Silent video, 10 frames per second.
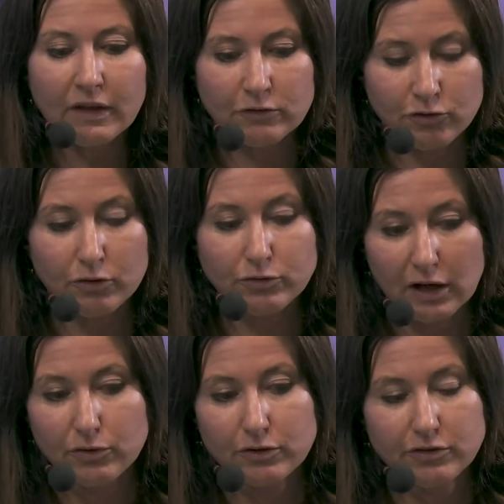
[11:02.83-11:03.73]
So
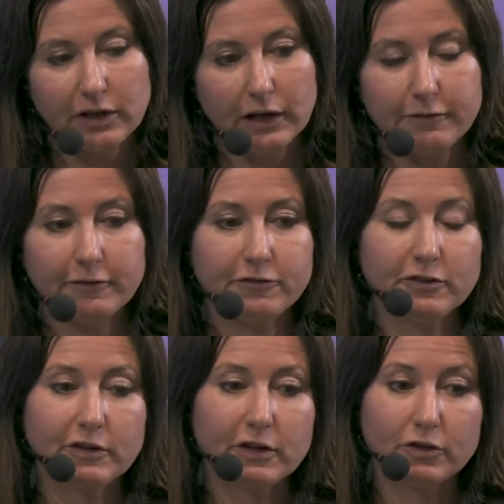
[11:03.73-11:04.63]
now it's nearly
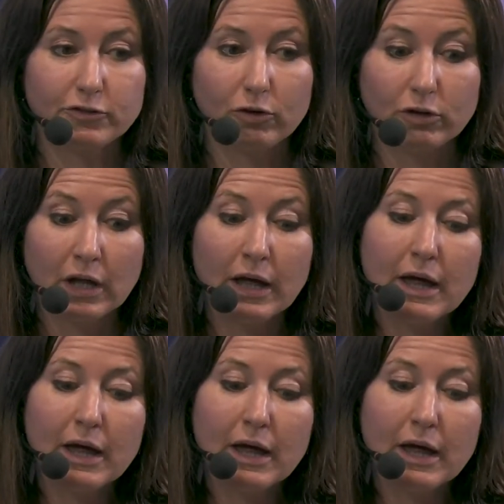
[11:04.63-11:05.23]
15 years old.